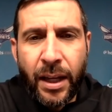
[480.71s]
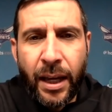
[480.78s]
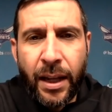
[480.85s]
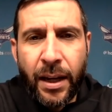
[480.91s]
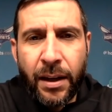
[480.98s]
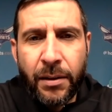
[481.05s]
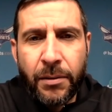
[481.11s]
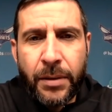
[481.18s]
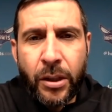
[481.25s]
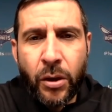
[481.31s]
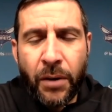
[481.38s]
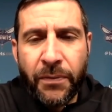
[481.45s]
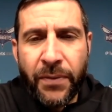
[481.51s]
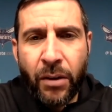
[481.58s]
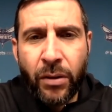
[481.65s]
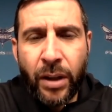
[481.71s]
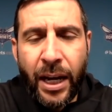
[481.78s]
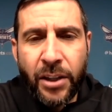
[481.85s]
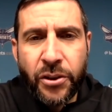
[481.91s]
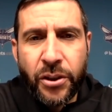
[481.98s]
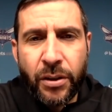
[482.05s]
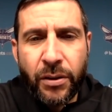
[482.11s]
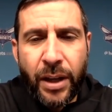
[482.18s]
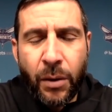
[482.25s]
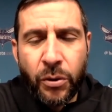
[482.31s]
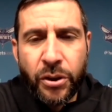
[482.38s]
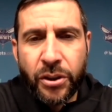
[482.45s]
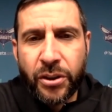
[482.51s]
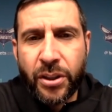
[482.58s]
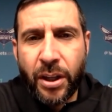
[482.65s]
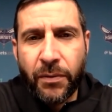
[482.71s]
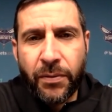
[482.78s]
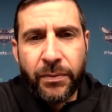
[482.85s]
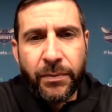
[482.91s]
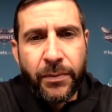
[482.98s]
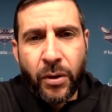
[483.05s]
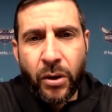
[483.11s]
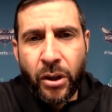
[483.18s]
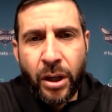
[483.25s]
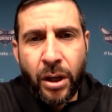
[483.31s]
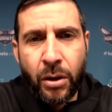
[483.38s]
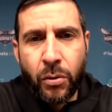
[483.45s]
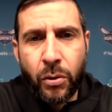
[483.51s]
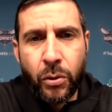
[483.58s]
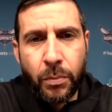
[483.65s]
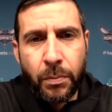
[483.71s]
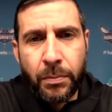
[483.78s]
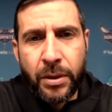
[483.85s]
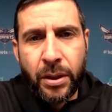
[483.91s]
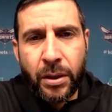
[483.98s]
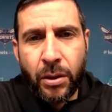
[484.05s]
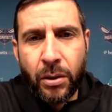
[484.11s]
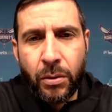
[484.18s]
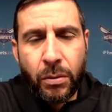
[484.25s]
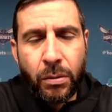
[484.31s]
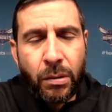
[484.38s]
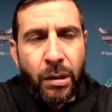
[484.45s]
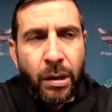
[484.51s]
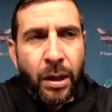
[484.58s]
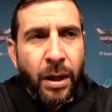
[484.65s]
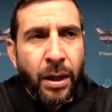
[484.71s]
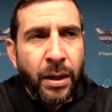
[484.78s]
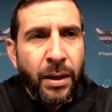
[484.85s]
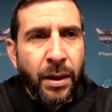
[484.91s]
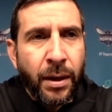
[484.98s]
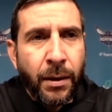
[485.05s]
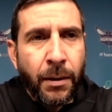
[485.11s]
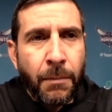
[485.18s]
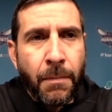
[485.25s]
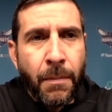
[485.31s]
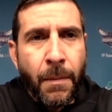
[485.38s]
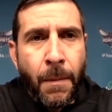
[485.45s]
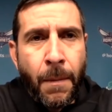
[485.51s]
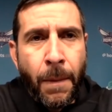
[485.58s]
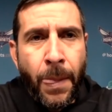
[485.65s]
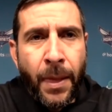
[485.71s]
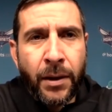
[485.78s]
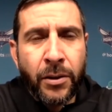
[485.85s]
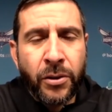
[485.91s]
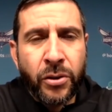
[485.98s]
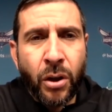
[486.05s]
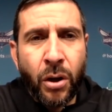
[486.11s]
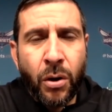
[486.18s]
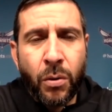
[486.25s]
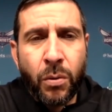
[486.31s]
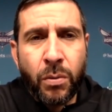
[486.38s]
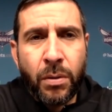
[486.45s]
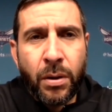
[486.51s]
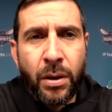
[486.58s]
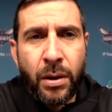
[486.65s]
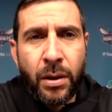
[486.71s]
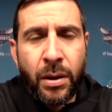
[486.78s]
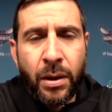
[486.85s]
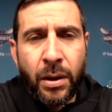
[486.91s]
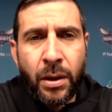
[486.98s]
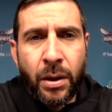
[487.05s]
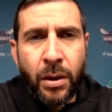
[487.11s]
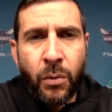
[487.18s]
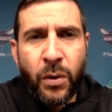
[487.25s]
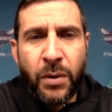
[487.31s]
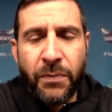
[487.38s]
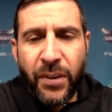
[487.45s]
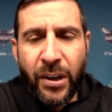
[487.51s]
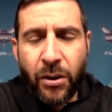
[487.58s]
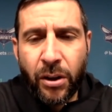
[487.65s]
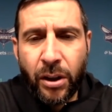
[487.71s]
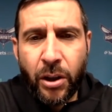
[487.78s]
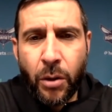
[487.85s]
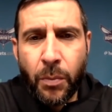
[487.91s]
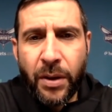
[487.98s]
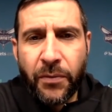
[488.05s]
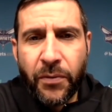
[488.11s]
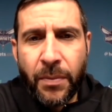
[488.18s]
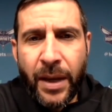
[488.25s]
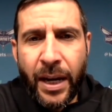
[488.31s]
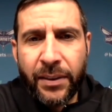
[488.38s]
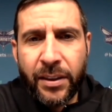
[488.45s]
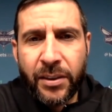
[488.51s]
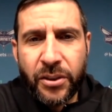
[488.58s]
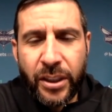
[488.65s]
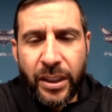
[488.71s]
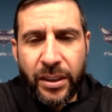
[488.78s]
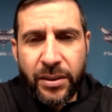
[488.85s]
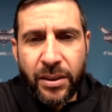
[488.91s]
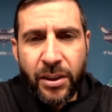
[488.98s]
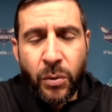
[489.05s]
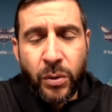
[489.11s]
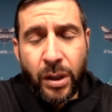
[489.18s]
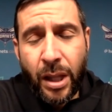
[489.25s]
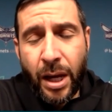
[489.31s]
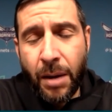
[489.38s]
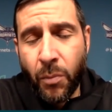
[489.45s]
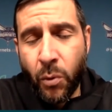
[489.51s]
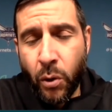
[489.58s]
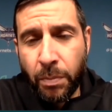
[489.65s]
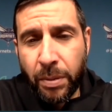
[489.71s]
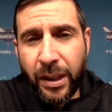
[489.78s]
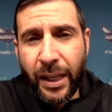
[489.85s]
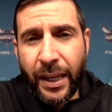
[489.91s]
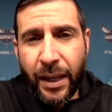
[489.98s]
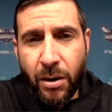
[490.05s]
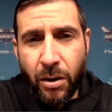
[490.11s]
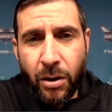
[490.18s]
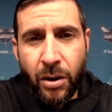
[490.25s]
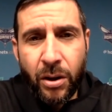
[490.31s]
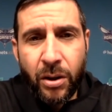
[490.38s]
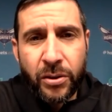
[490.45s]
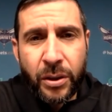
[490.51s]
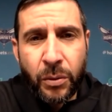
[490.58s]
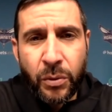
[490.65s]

And, you know, I found last year that was just tough for a young group to do. And um, so we veered a little bit from that this season. There was a lot more play calls.